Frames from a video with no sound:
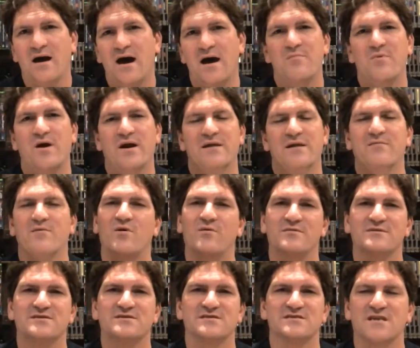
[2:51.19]
I brought him a whole
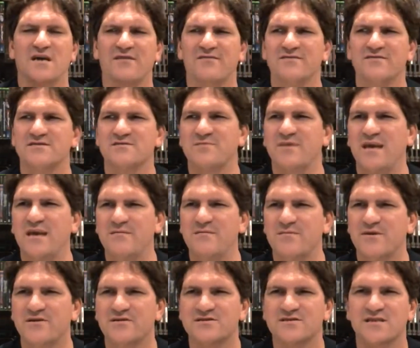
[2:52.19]
bunch of stuff and some
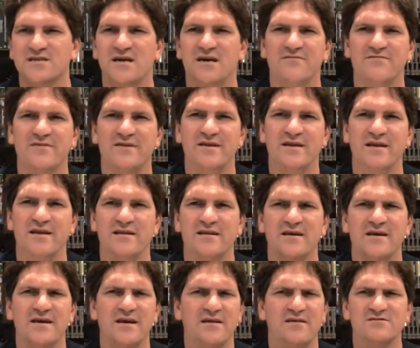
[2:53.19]
Game Gear stuff, and
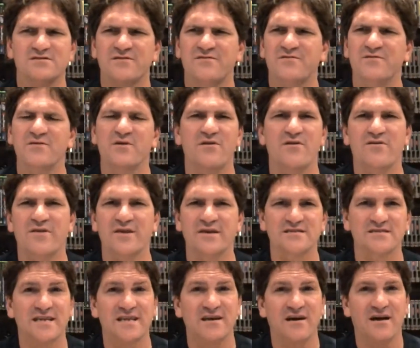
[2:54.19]
there's a few other
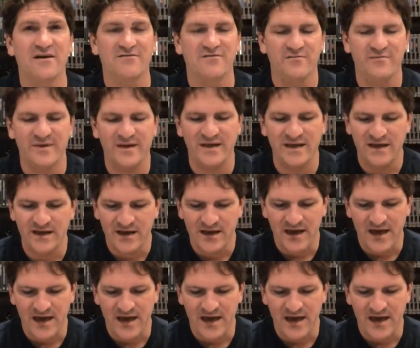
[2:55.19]
things that he got from me,